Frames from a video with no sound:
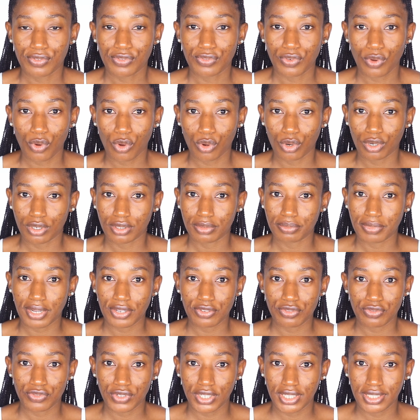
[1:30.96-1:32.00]
for my
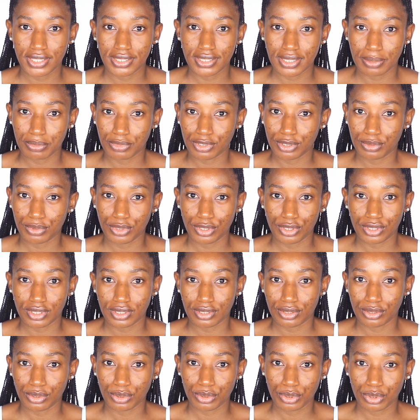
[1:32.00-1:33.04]
face. I'm going to be
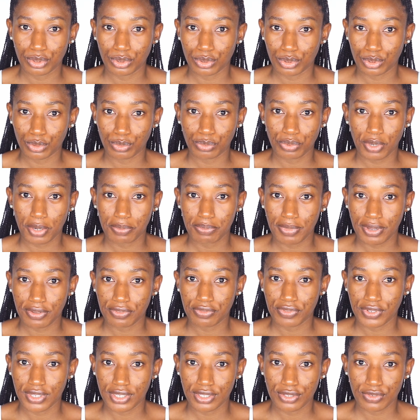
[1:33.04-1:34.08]
using those two to prep my
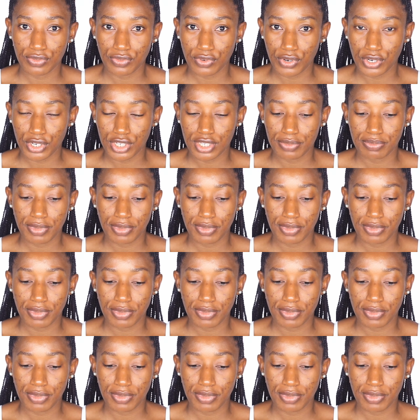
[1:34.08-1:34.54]
face first.